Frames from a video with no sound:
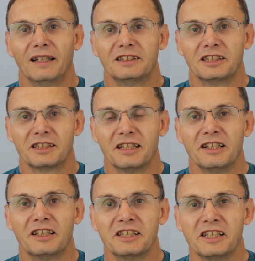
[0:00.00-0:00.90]
Just a
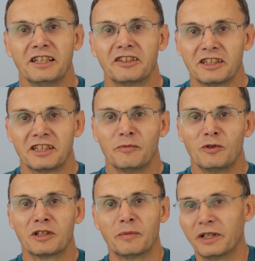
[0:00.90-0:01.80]
nice, interesting
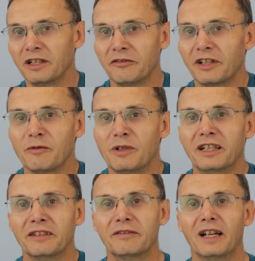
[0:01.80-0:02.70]
water, but not very
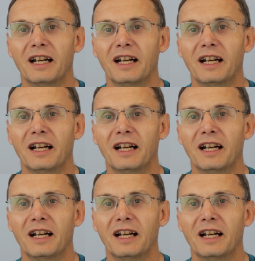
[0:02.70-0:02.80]
wide.